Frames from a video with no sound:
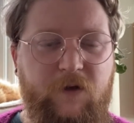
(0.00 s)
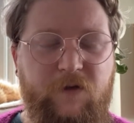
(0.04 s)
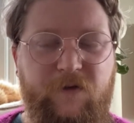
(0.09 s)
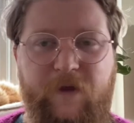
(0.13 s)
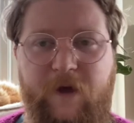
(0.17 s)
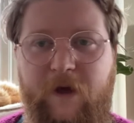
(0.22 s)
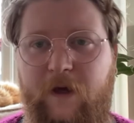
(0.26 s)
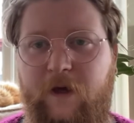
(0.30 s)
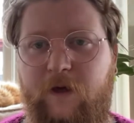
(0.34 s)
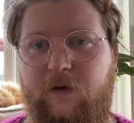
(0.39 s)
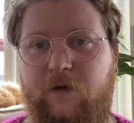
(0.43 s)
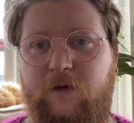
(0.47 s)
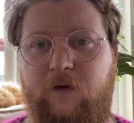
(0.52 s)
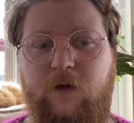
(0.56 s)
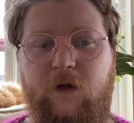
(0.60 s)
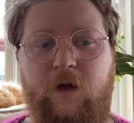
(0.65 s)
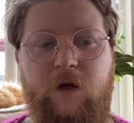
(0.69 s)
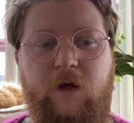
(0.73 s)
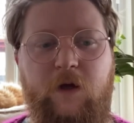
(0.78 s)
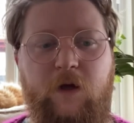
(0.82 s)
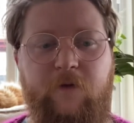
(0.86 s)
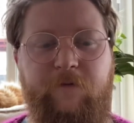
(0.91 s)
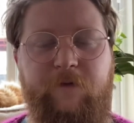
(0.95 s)
that
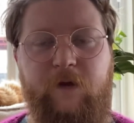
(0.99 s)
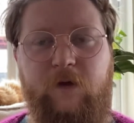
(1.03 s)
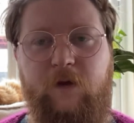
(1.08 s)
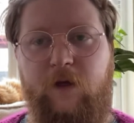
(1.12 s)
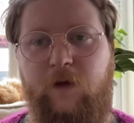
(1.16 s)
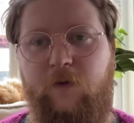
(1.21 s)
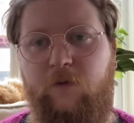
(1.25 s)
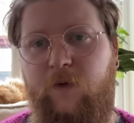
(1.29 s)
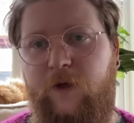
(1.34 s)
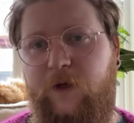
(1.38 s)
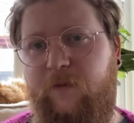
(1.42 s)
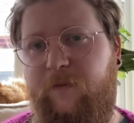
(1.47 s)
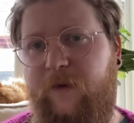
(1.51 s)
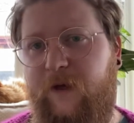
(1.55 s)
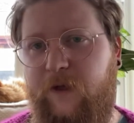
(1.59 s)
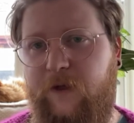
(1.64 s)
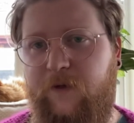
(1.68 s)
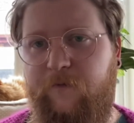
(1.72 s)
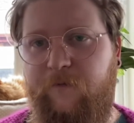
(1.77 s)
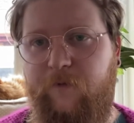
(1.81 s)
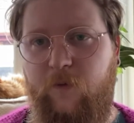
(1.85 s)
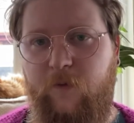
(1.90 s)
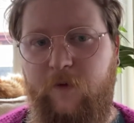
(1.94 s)
I feel like when you make
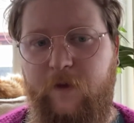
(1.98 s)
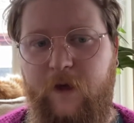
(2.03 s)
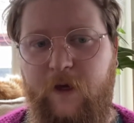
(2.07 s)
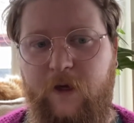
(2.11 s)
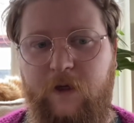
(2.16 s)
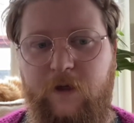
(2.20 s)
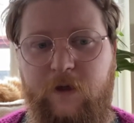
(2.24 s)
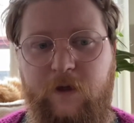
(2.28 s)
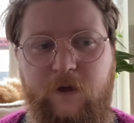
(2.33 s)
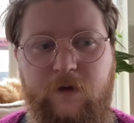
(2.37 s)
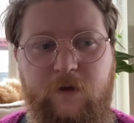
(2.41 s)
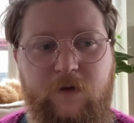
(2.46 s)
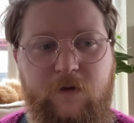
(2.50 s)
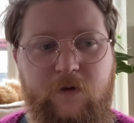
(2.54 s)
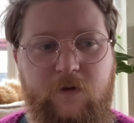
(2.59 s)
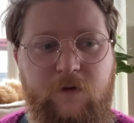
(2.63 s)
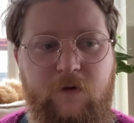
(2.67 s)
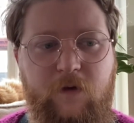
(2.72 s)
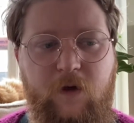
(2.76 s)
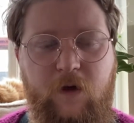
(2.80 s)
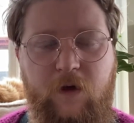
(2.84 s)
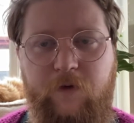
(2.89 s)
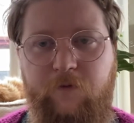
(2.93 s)
something with that, it's
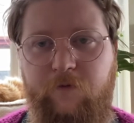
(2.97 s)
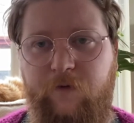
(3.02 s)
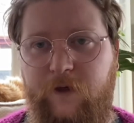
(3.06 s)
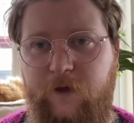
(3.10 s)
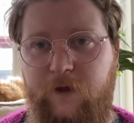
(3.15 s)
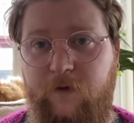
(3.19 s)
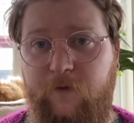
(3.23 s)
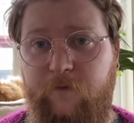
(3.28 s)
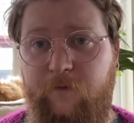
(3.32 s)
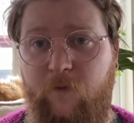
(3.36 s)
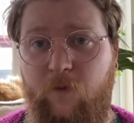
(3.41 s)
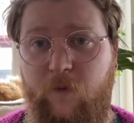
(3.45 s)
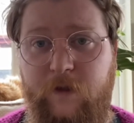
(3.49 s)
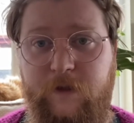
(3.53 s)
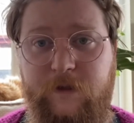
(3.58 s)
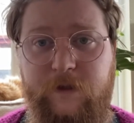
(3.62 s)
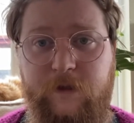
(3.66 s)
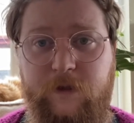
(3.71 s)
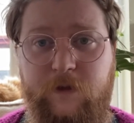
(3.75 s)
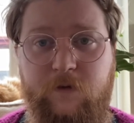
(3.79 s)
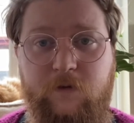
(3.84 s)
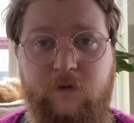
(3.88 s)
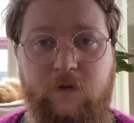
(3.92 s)
only really good for
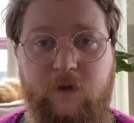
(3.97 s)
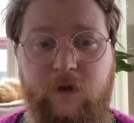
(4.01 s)
winter,